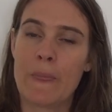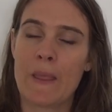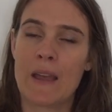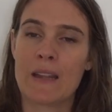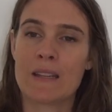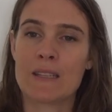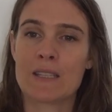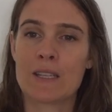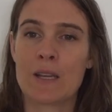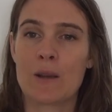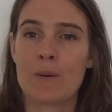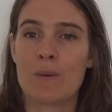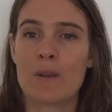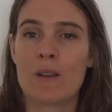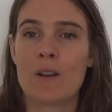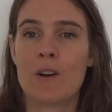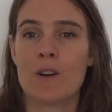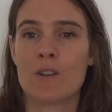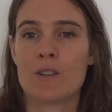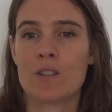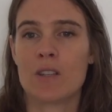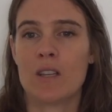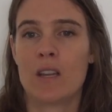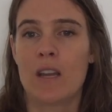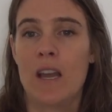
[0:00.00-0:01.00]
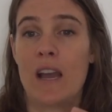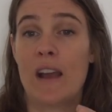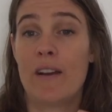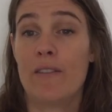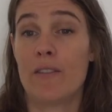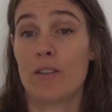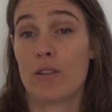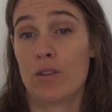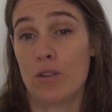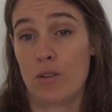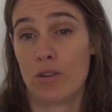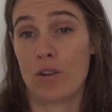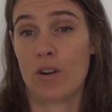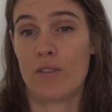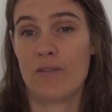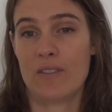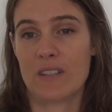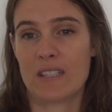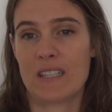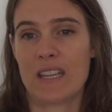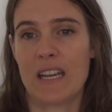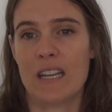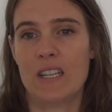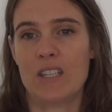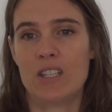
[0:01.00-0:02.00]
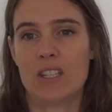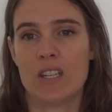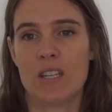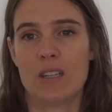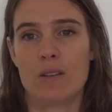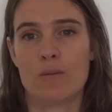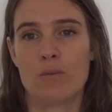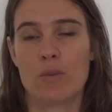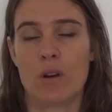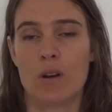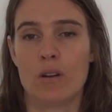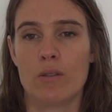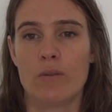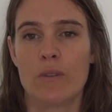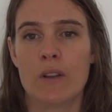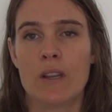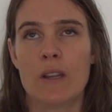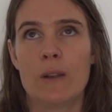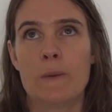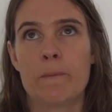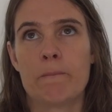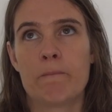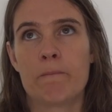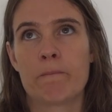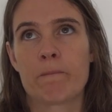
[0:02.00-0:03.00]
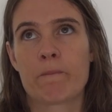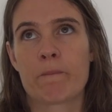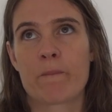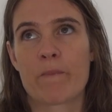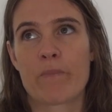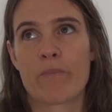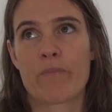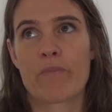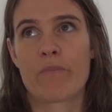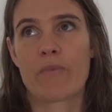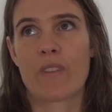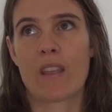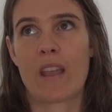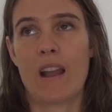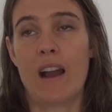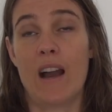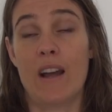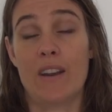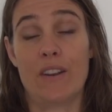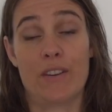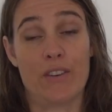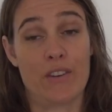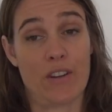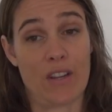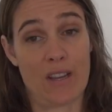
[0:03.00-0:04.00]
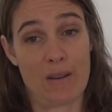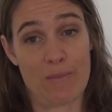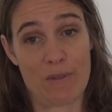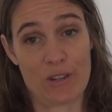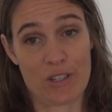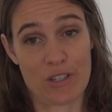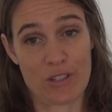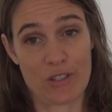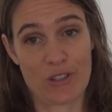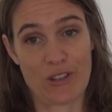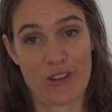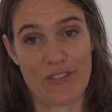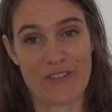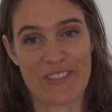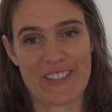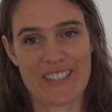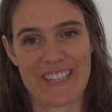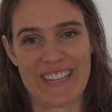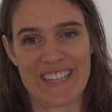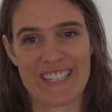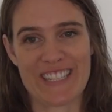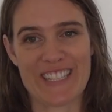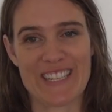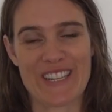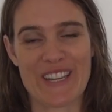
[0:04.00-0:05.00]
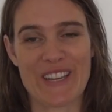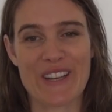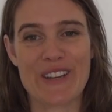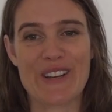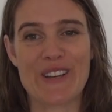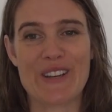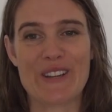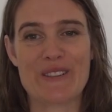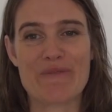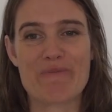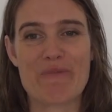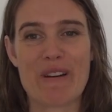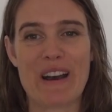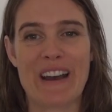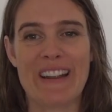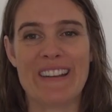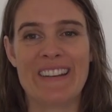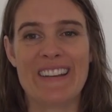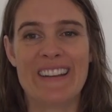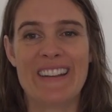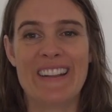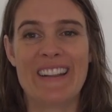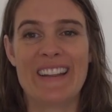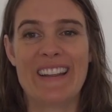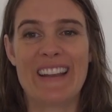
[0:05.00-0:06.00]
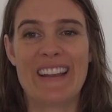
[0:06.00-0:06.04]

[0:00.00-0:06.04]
And so we got to have a good conversation. Well, I don't know how much of the conversation they heard, but